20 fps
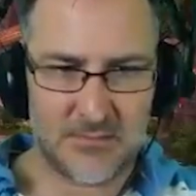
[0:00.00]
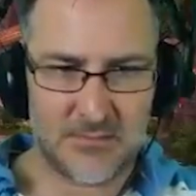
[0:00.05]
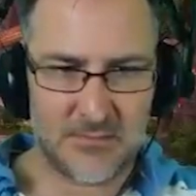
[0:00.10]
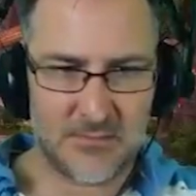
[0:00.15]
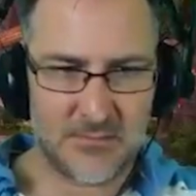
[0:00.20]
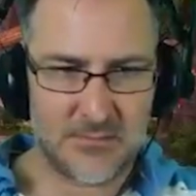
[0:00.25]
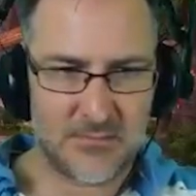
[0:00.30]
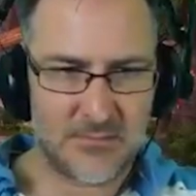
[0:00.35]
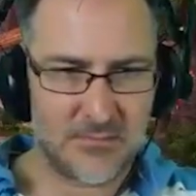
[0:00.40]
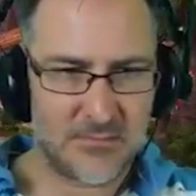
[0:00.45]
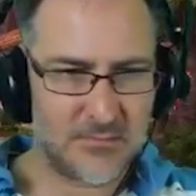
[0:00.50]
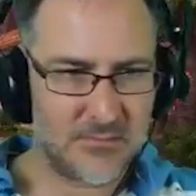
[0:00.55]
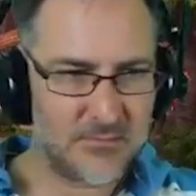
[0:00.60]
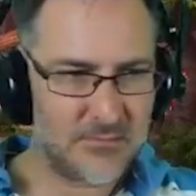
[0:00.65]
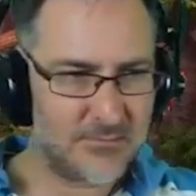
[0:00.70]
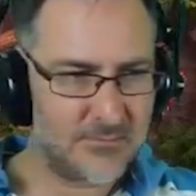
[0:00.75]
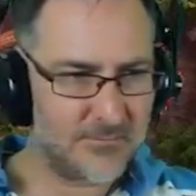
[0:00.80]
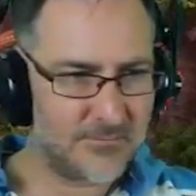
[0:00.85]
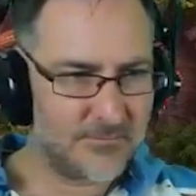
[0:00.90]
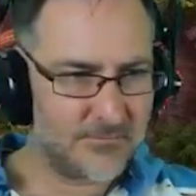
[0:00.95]
My
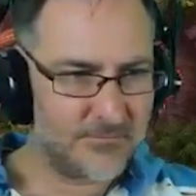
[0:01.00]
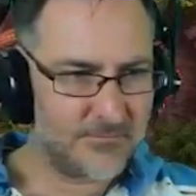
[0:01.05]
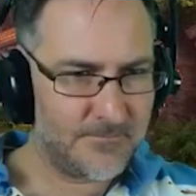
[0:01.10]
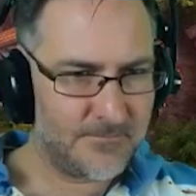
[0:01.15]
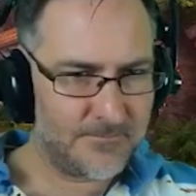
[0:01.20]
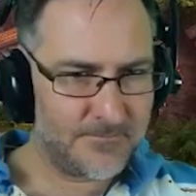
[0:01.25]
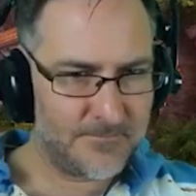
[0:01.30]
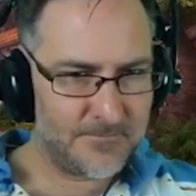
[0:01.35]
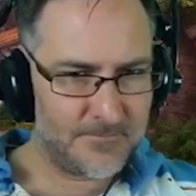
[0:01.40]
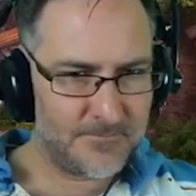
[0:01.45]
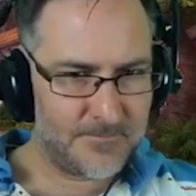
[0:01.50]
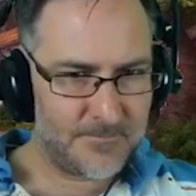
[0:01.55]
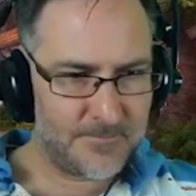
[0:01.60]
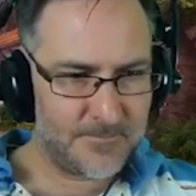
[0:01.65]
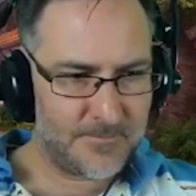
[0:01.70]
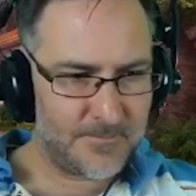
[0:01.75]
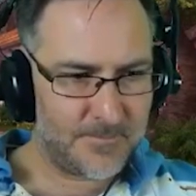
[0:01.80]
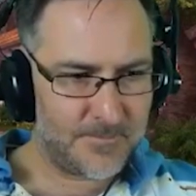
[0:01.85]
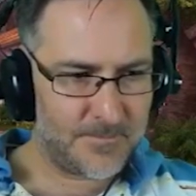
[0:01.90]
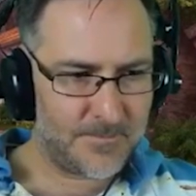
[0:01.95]
life is
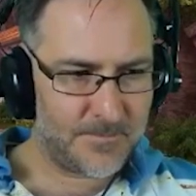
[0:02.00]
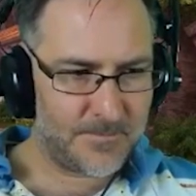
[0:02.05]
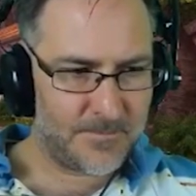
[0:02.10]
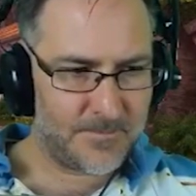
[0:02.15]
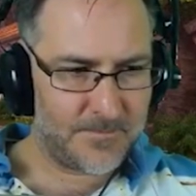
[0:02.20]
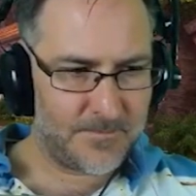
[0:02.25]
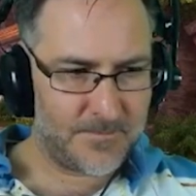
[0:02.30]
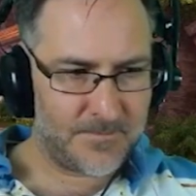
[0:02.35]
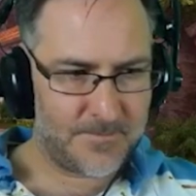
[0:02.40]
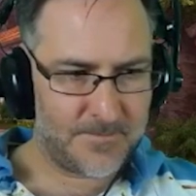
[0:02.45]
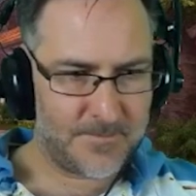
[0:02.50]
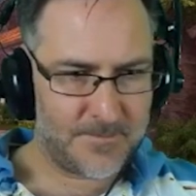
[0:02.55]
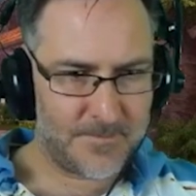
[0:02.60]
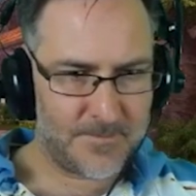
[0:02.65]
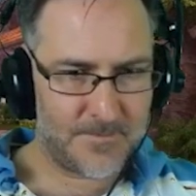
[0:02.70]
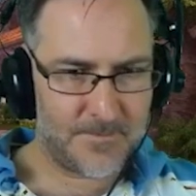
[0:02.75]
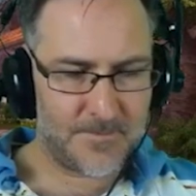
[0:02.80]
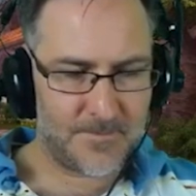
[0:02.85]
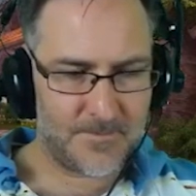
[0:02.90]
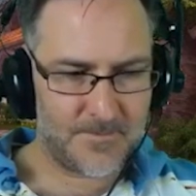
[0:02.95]
dedicated to
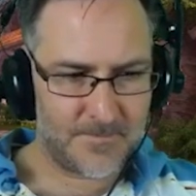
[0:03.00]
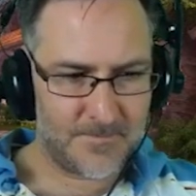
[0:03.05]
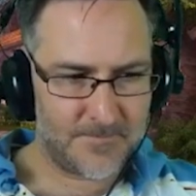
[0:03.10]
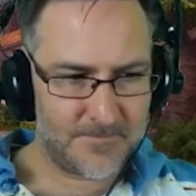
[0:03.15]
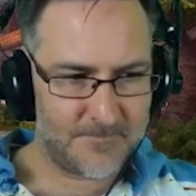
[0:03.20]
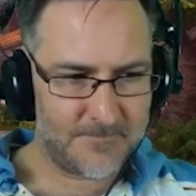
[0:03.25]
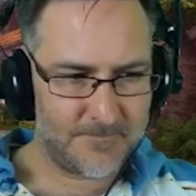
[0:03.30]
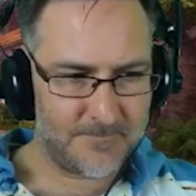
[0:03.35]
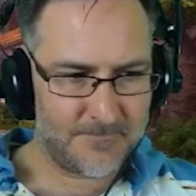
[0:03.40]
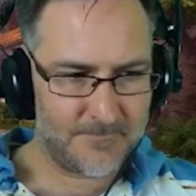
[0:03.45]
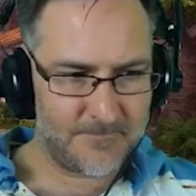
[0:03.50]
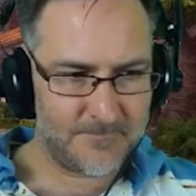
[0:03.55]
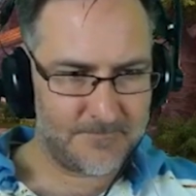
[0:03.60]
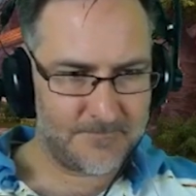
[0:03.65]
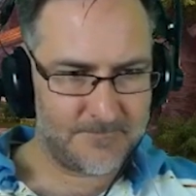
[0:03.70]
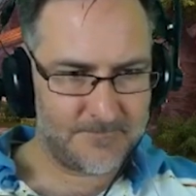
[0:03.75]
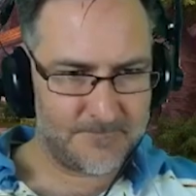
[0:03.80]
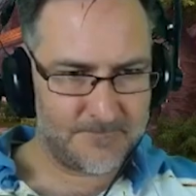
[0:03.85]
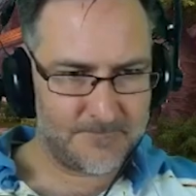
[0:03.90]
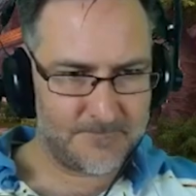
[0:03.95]
destroying the Burning
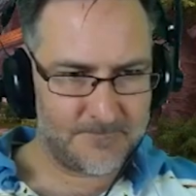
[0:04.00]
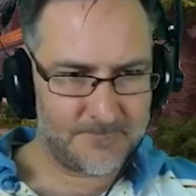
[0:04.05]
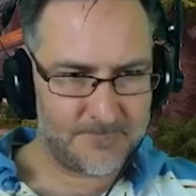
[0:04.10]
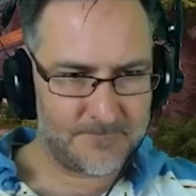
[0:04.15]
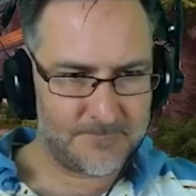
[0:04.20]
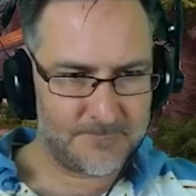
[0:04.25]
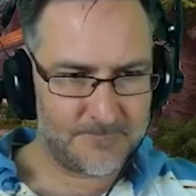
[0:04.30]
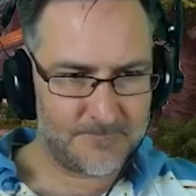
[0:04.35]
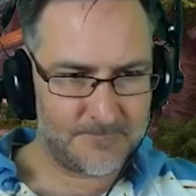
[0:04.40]
Legion.